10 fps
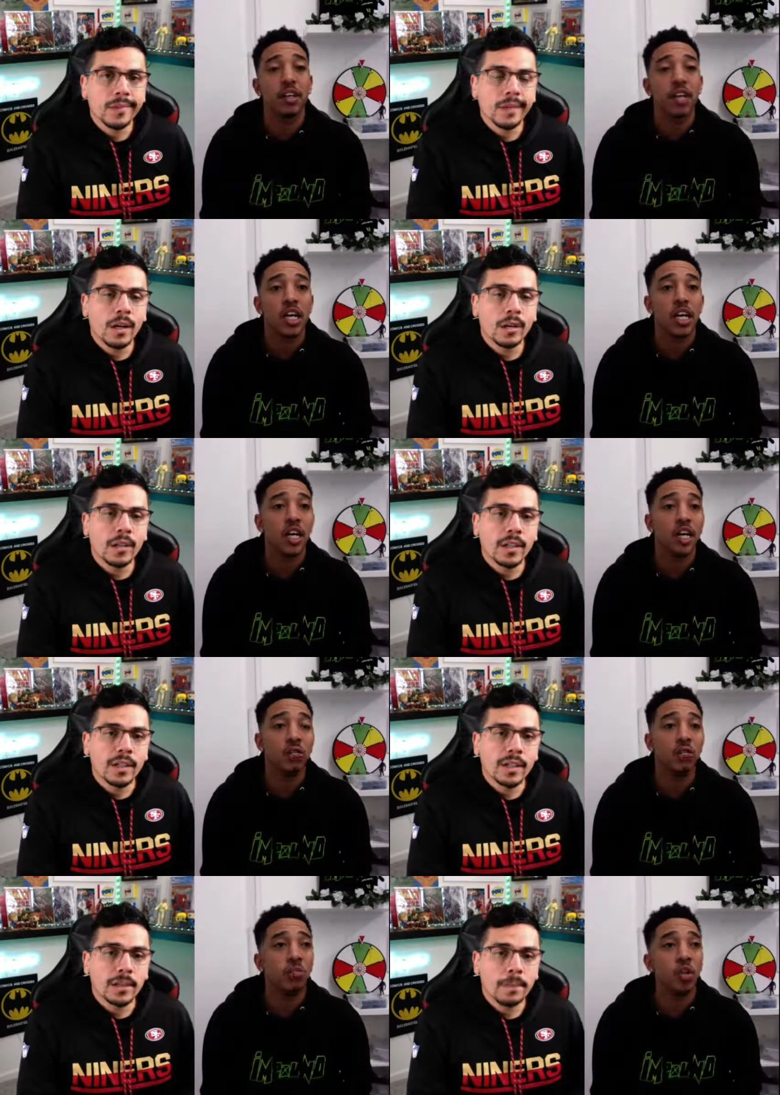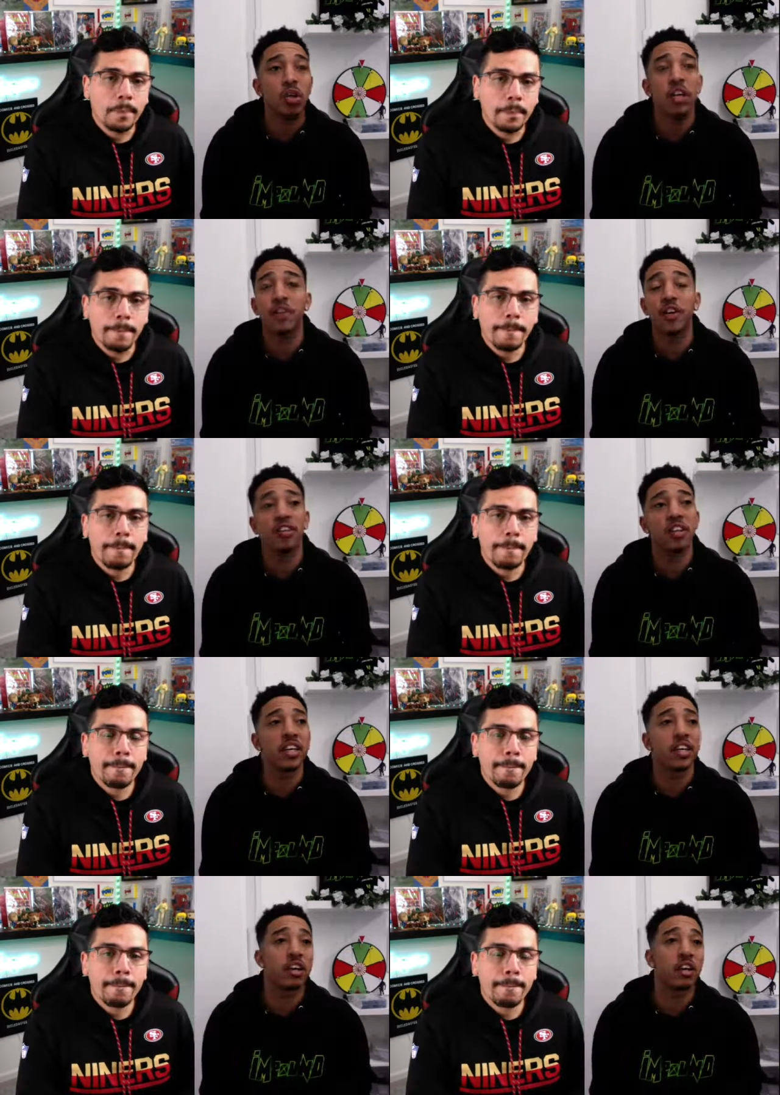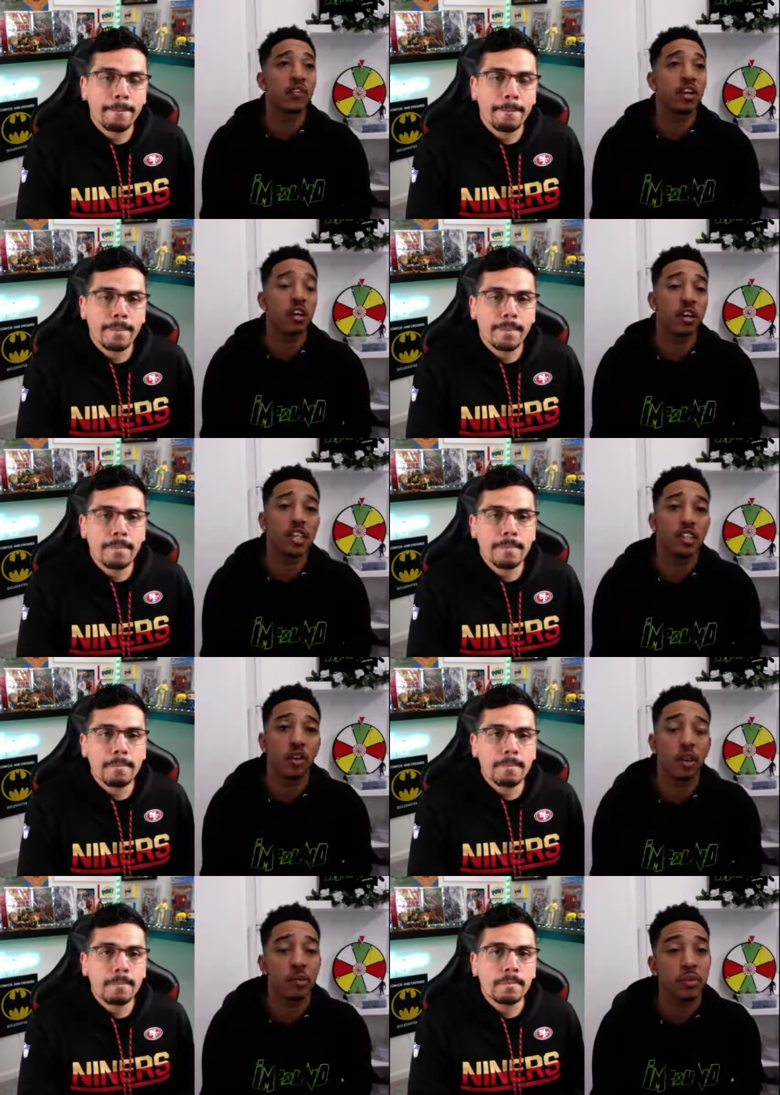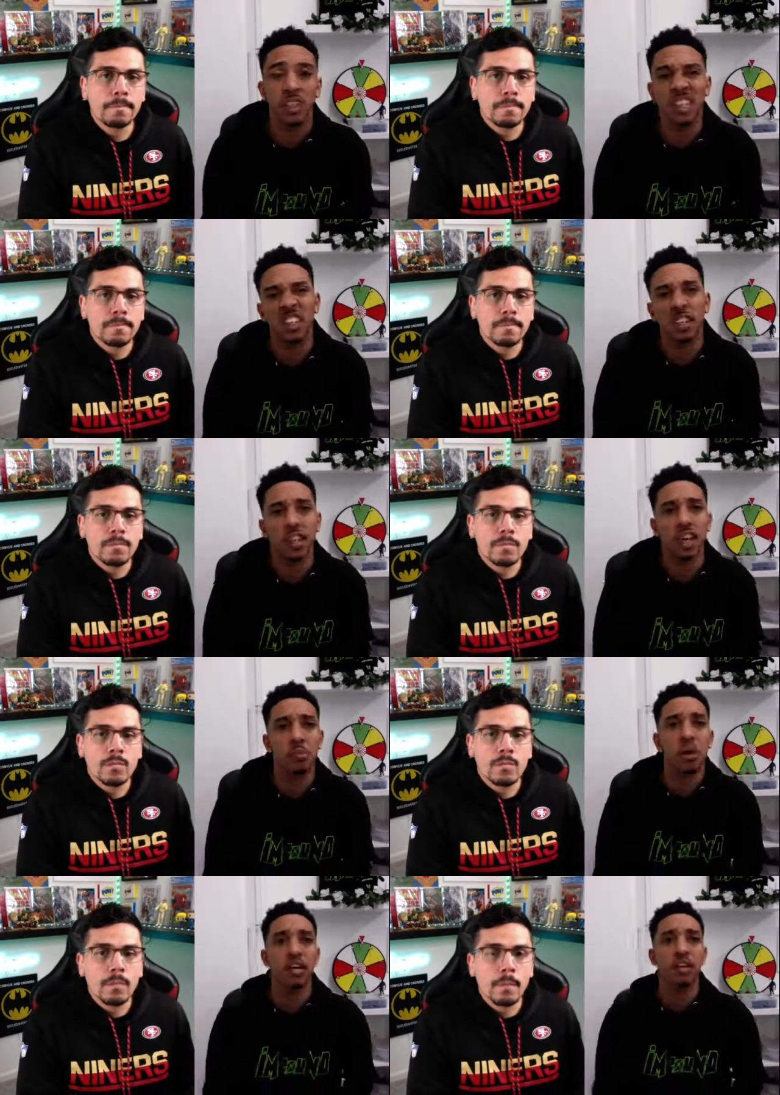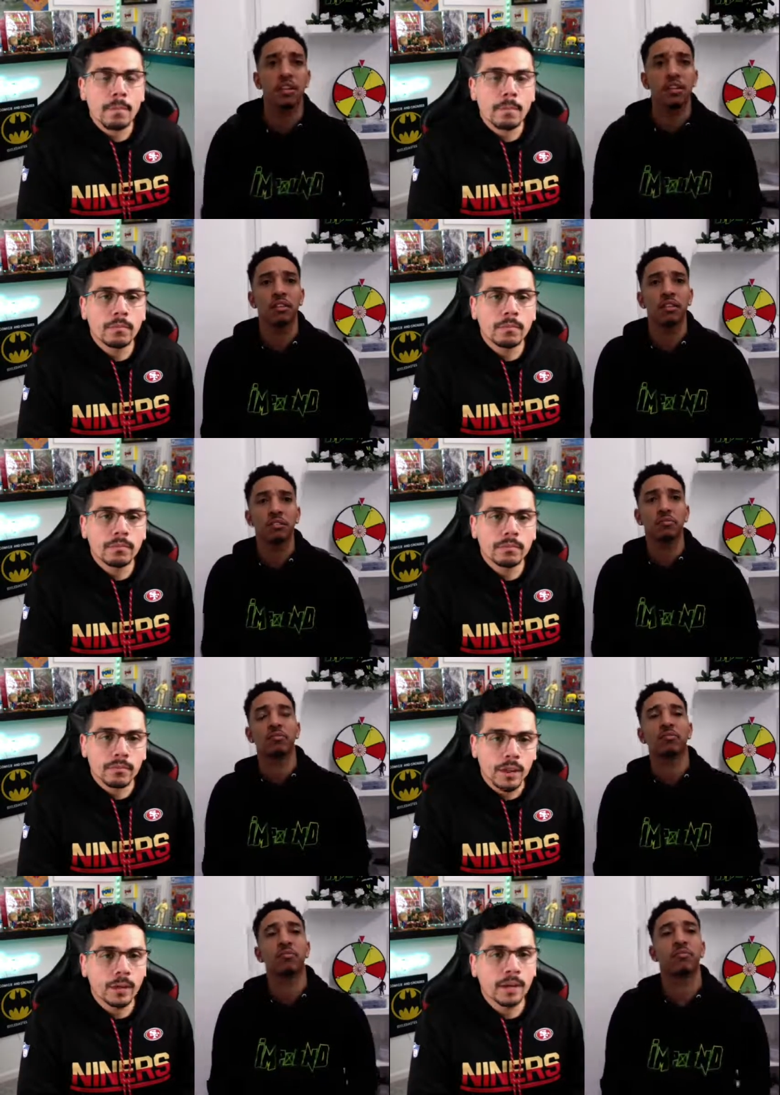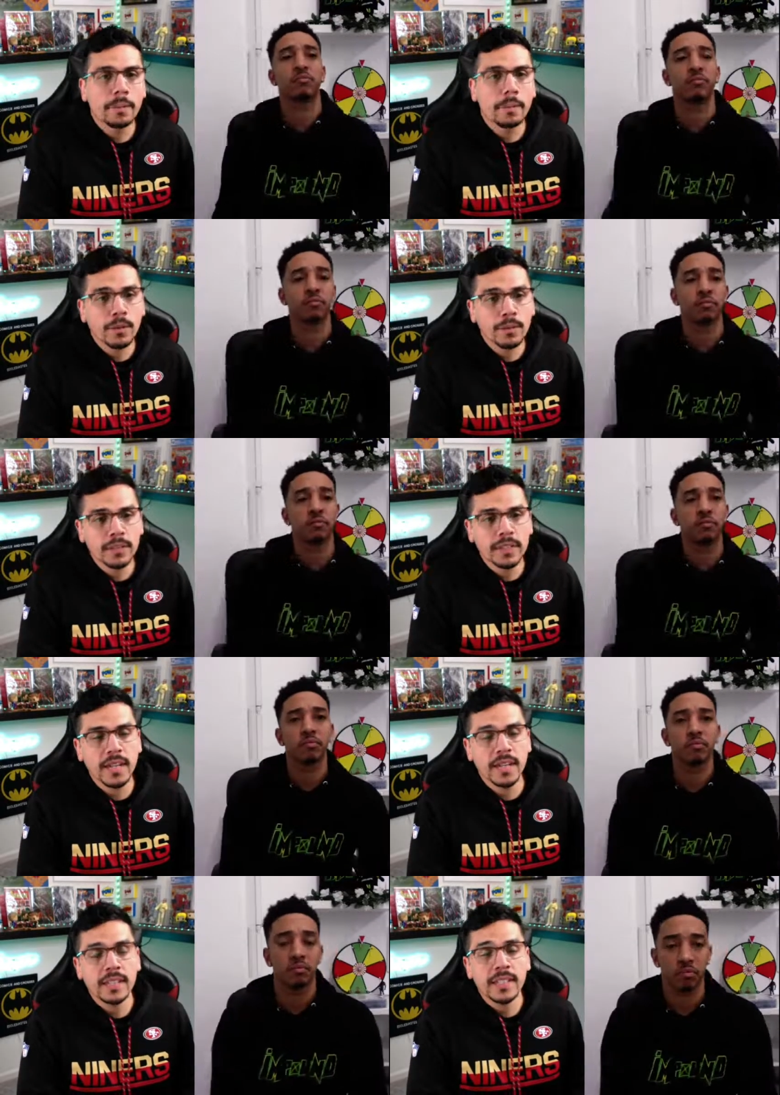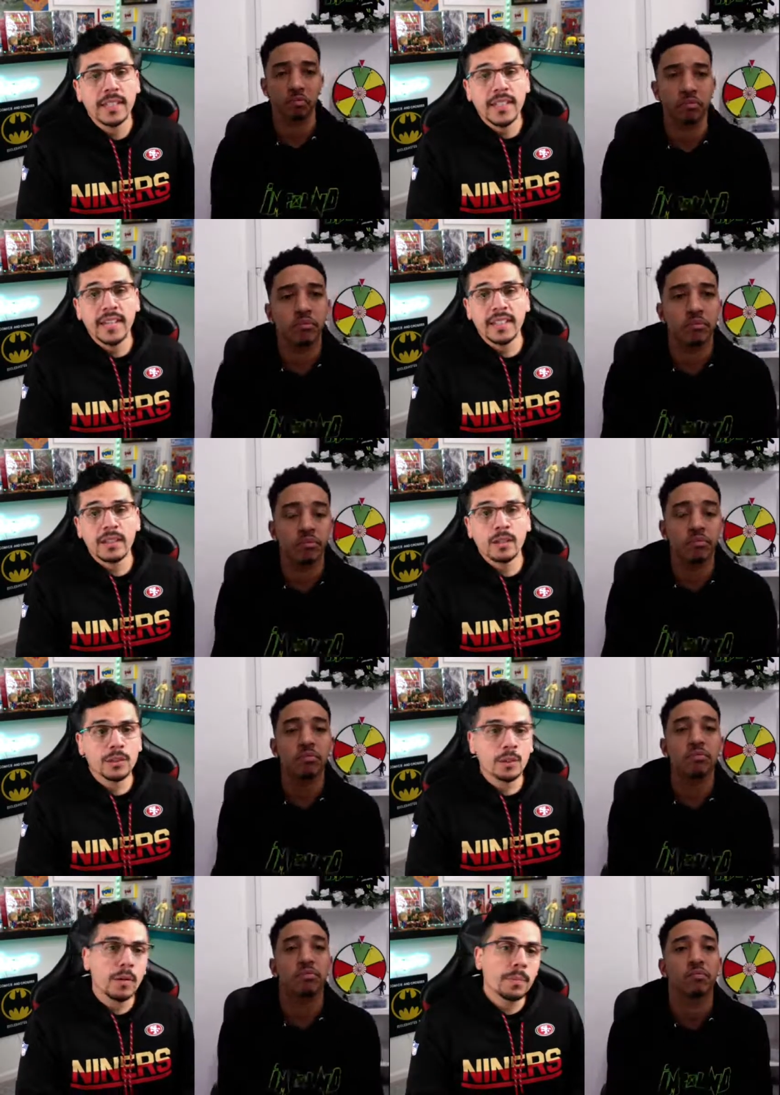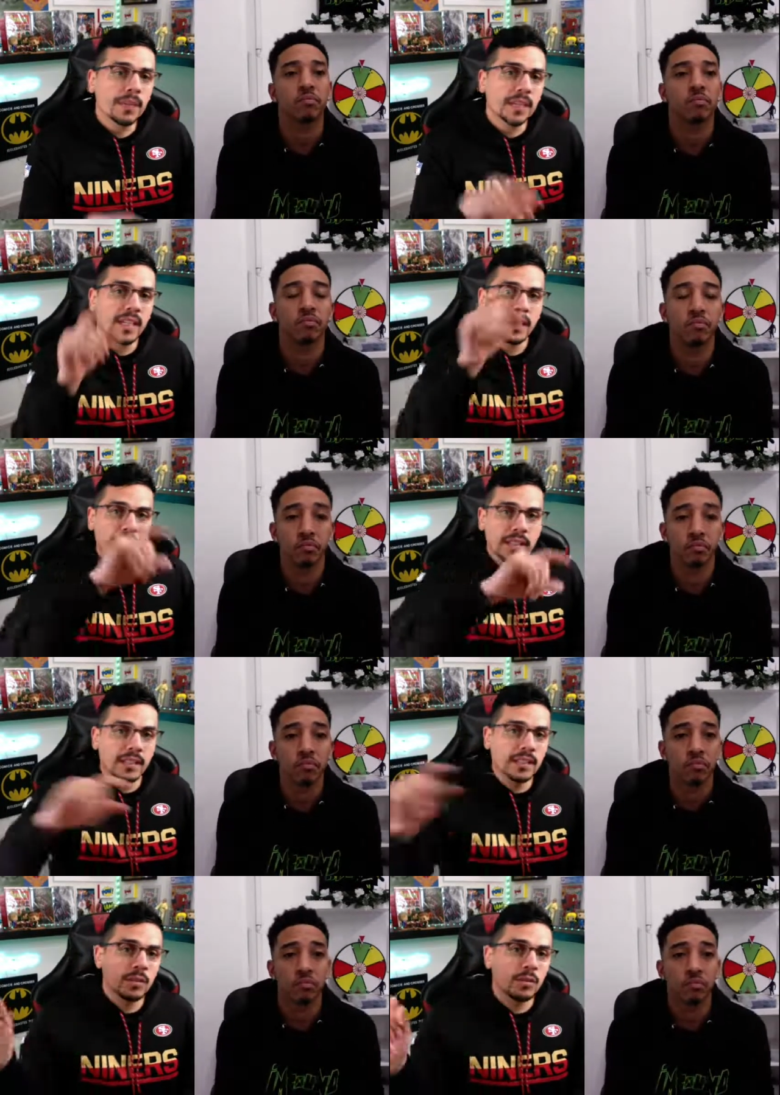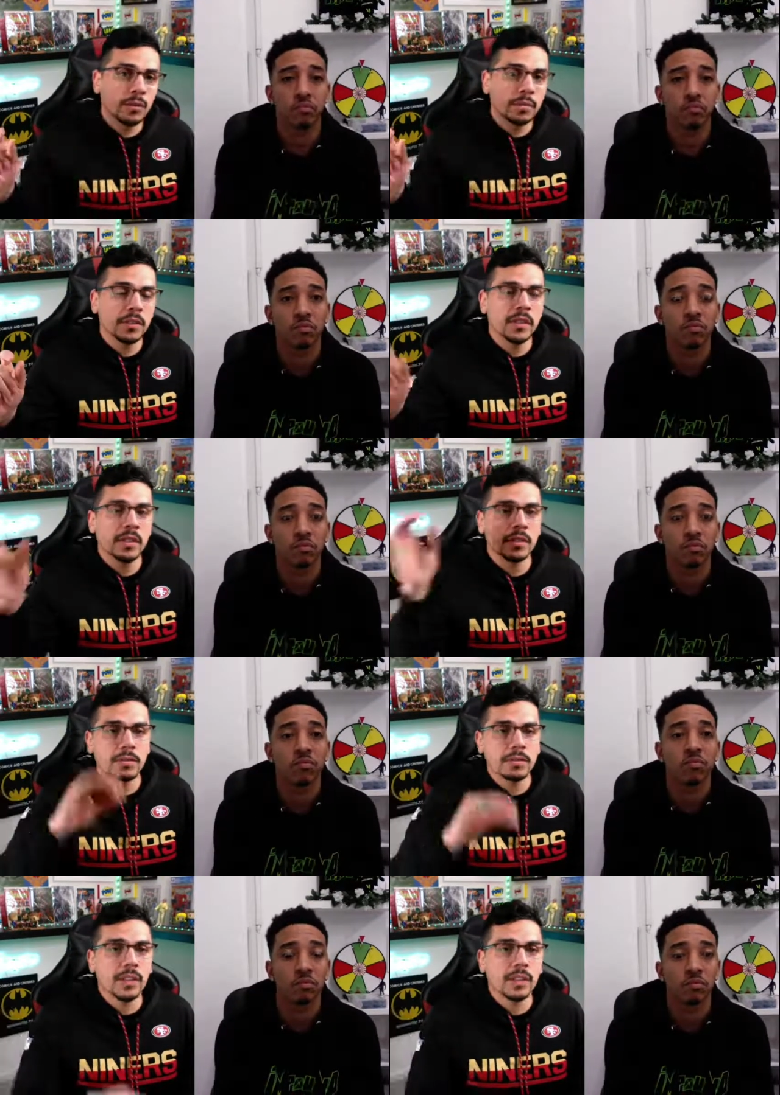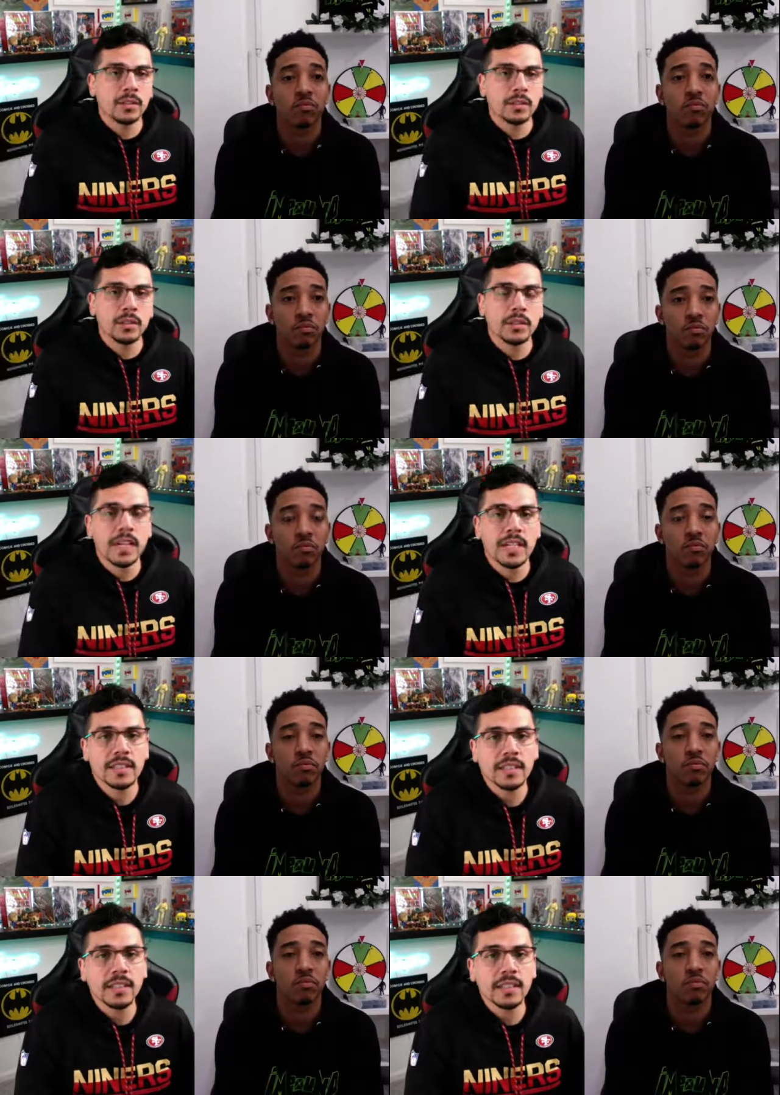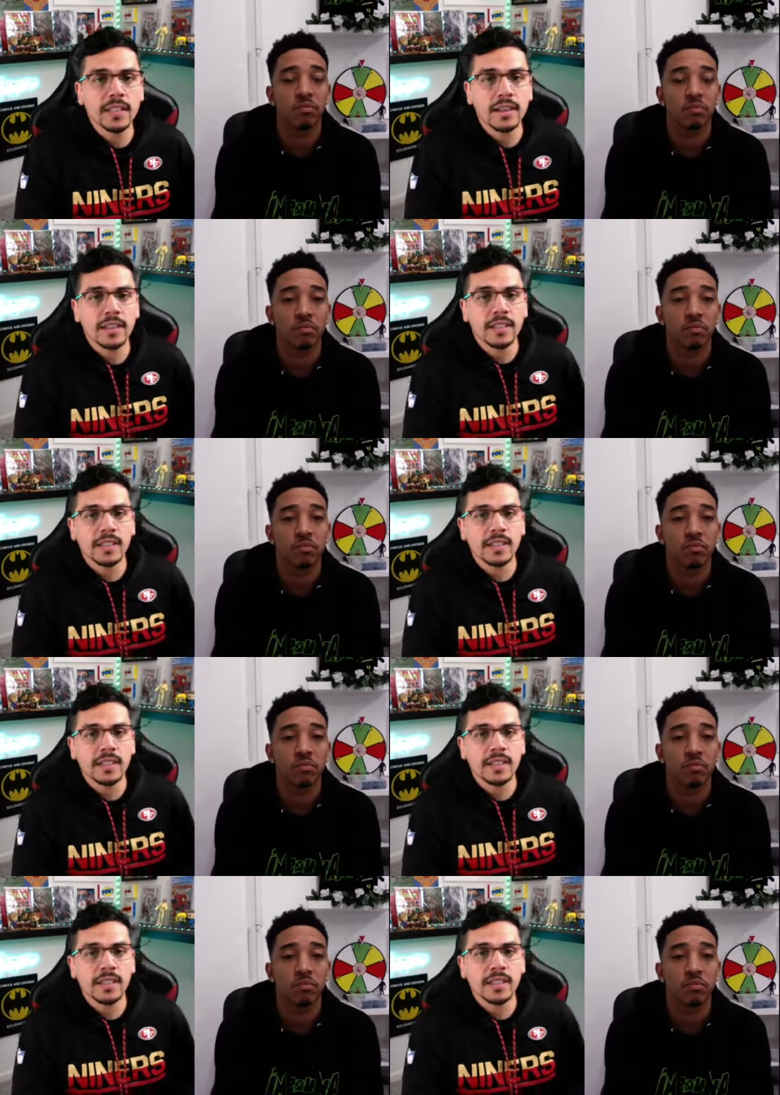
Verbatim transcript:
Speaker 1: Okay. Um, if you see or if you're on our Instagram, just click the link in our bio.
Speaker 2: Okay, perfect. Yeah. And then also I'll put that link in the description here of the video so you guys can click on it and